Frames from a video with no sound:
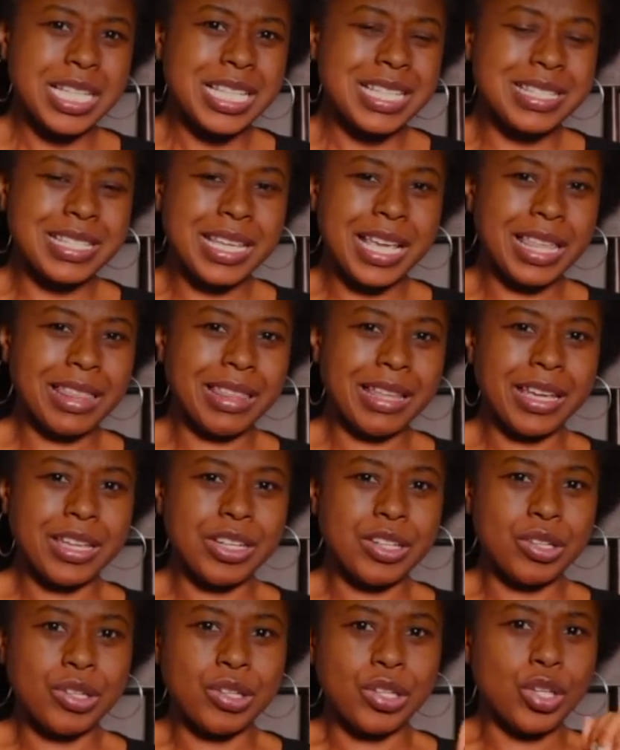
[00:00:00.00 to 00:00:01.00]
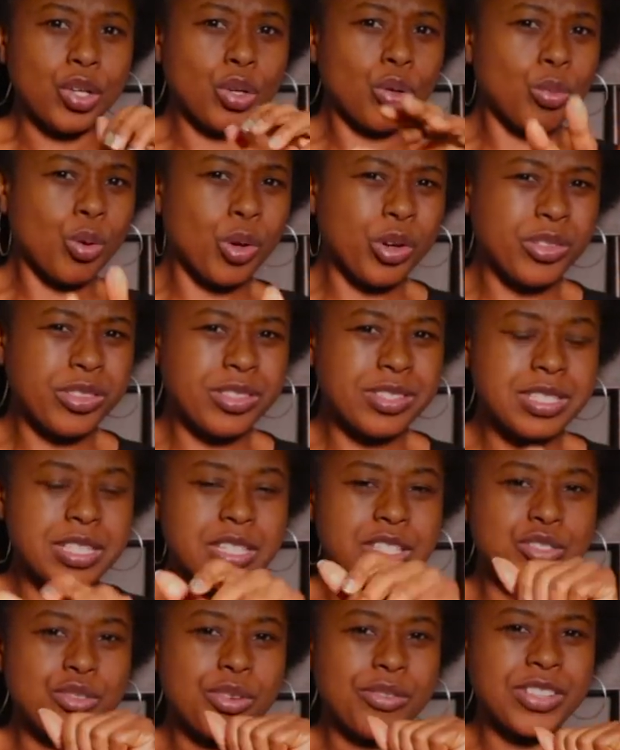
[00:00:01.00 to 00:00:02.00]
saying that you're worthless
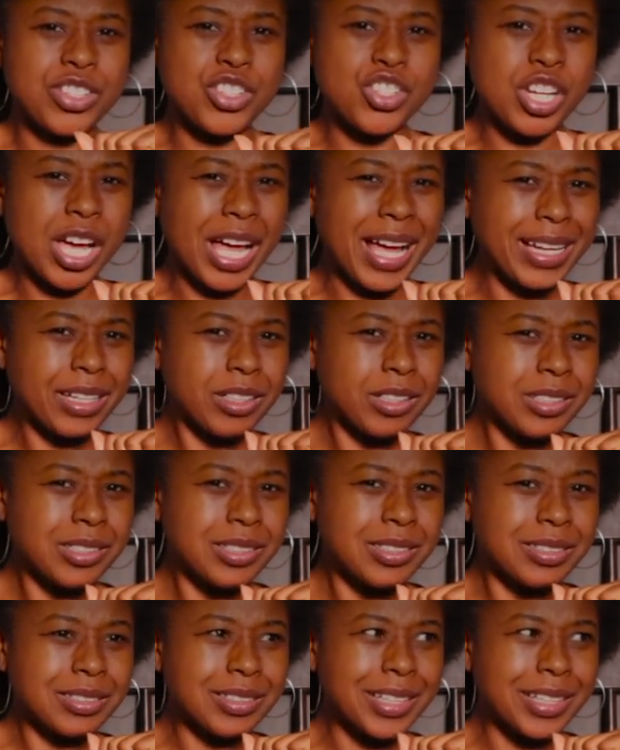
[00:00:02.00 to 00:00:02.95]
because you have a child.